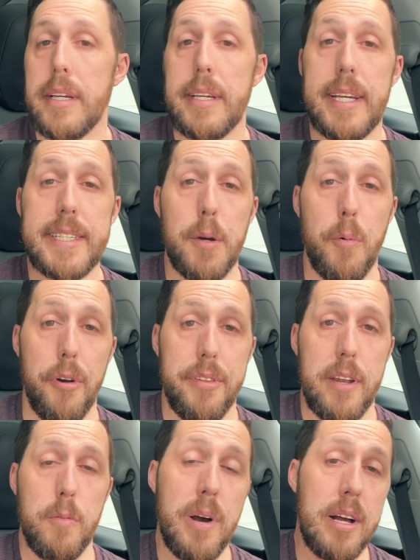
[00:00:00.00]
Is it worth
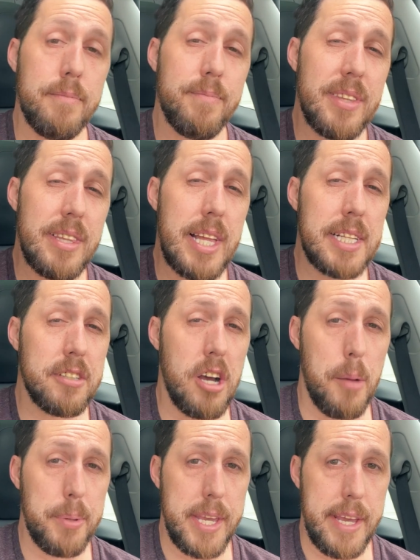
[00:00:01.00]
it? Well, that's
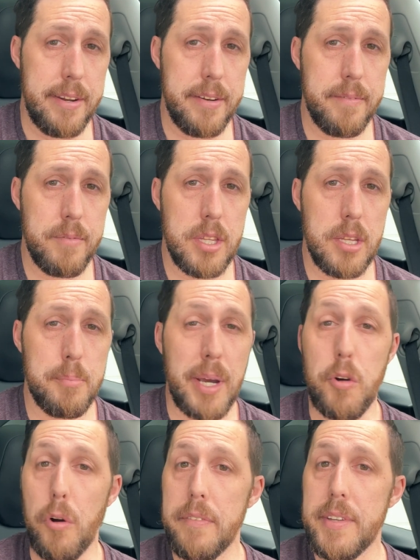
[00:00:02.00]
complicated. My
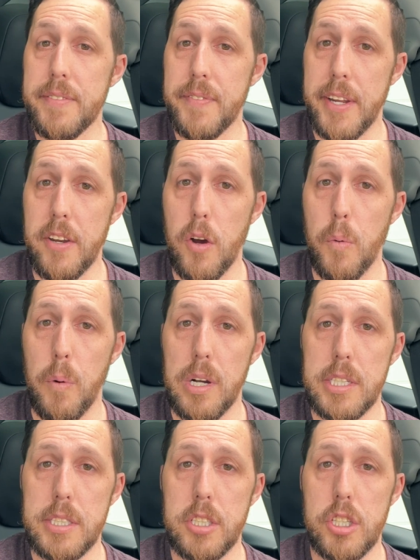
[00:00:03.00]
goal of this video
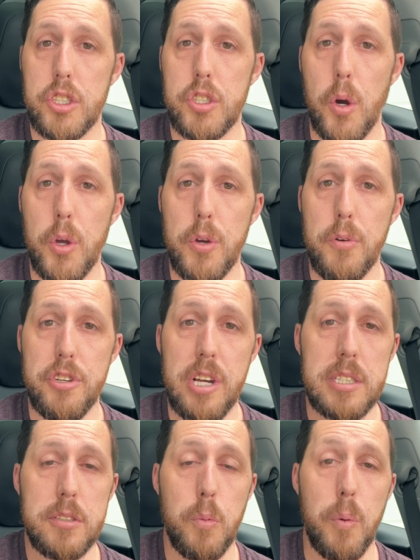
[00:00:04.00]
was to show you
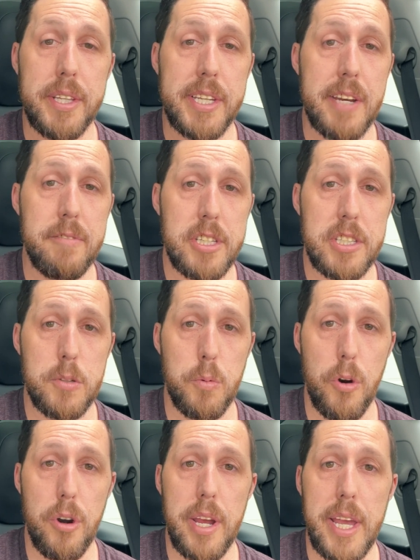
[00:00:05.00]
just what the differences
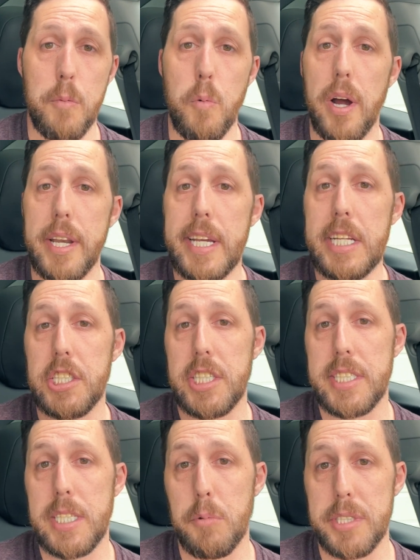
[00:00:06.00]
were and what each
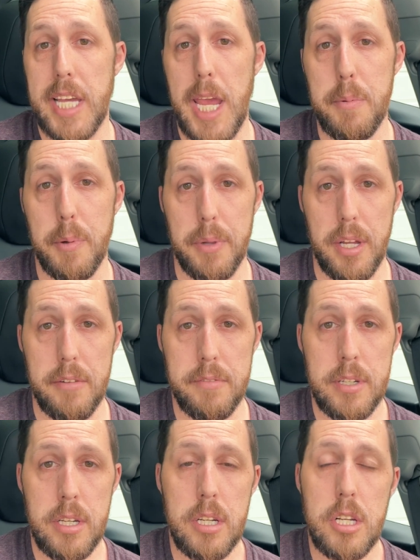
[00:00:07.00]
system was capable of,
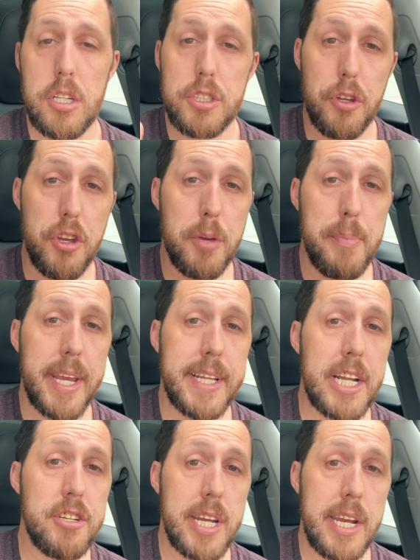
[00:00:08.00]
so you can make an
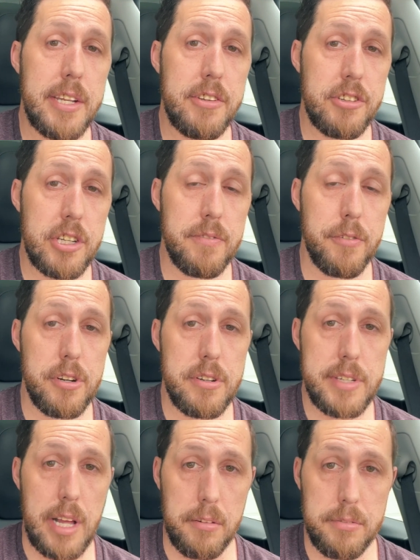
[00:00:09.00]
educated decision for
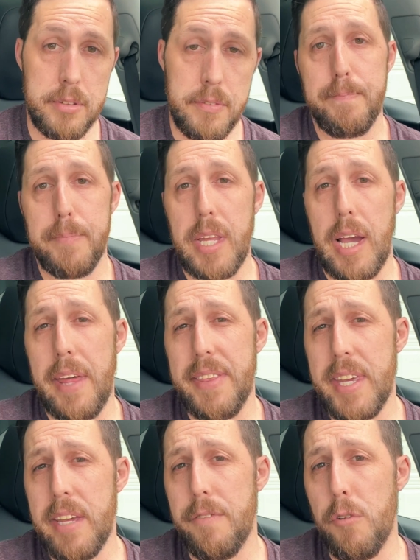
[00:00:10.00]
yourself. I
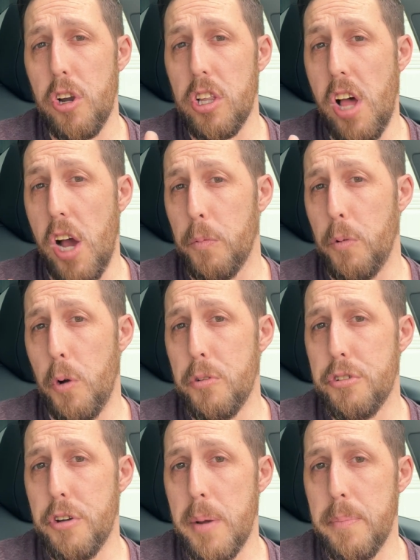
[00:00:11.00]
think for a long road
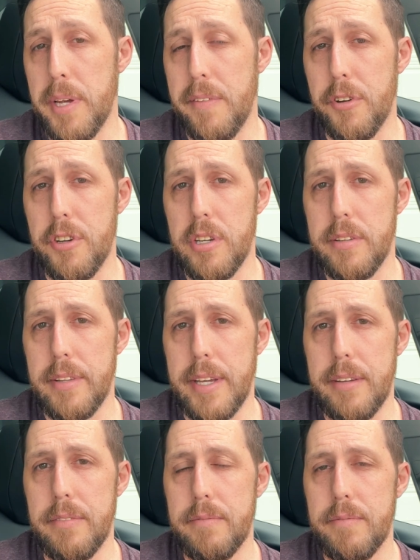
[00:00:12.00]
trip, if you're just
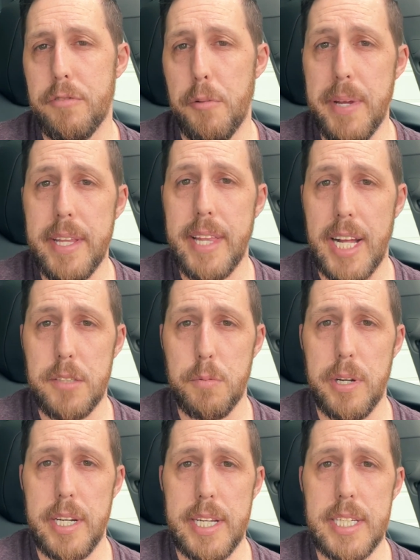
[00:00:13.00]
like, for me, that's
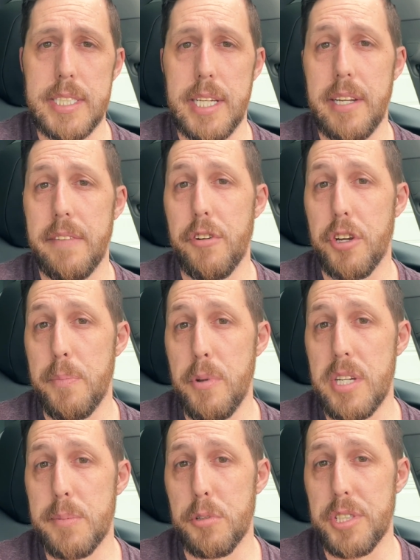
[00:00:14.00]
what it is. And if your
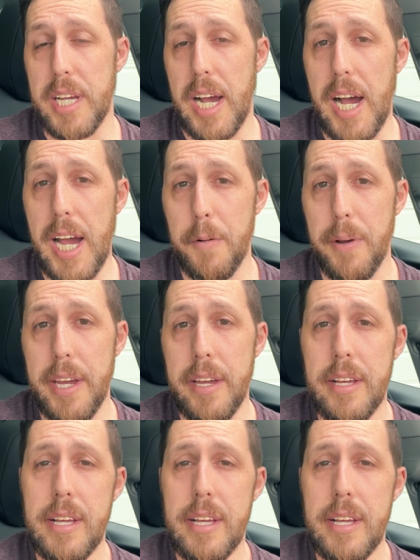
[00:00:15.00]
commute is mostly highway,